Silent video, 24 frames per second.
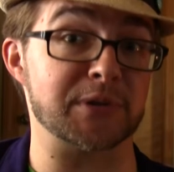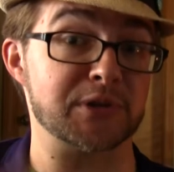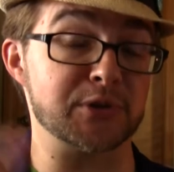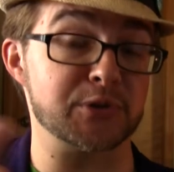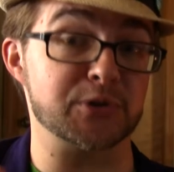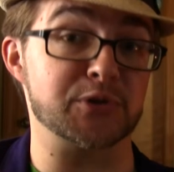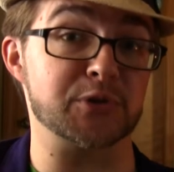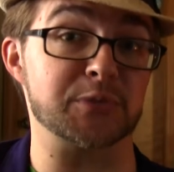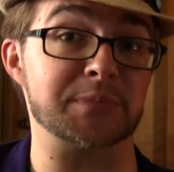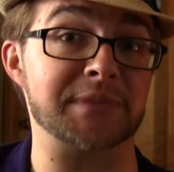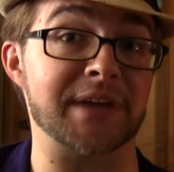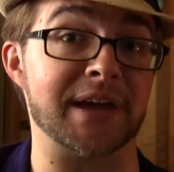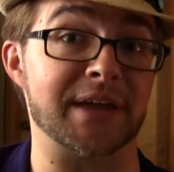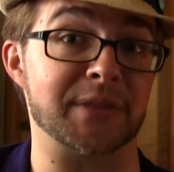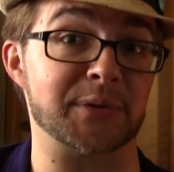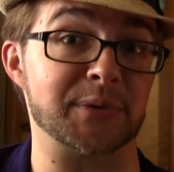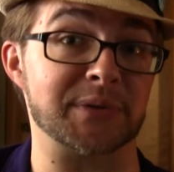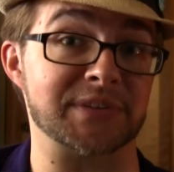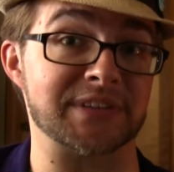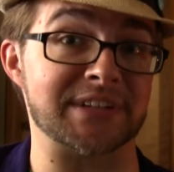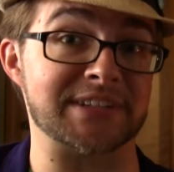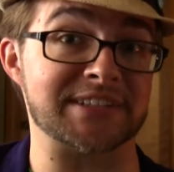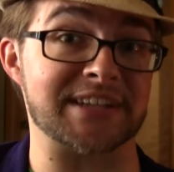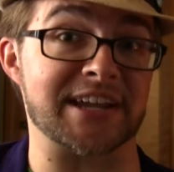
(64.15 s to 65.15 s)
a YouTube
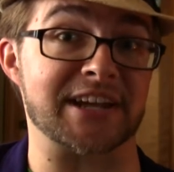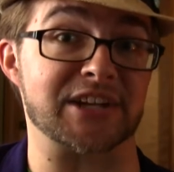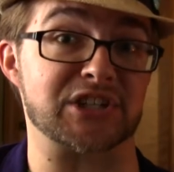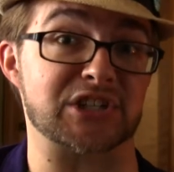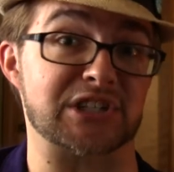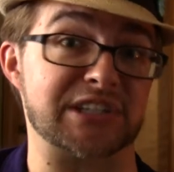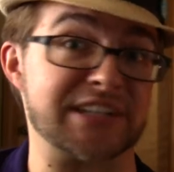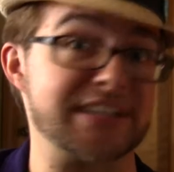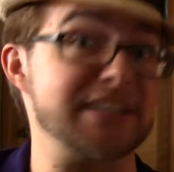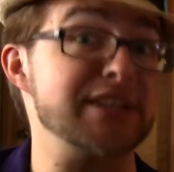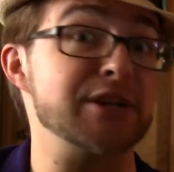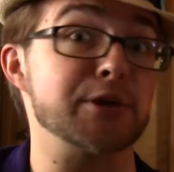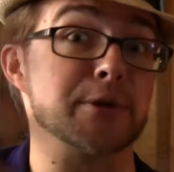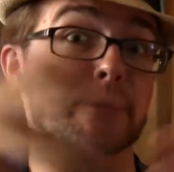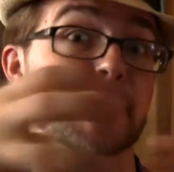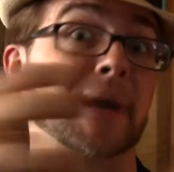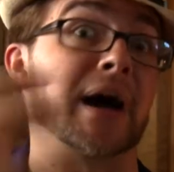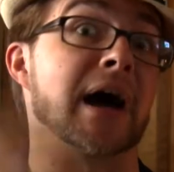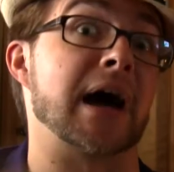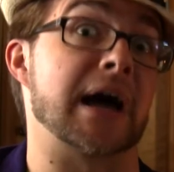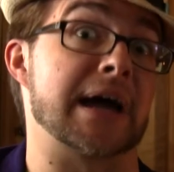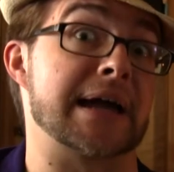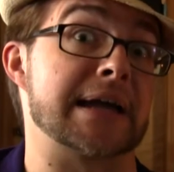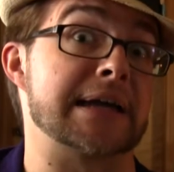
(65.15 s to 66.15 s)
gathering that's actually
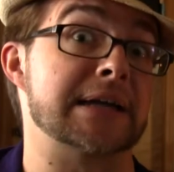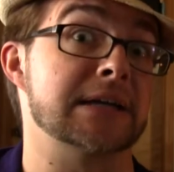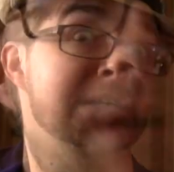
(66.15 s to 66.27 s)
nearby.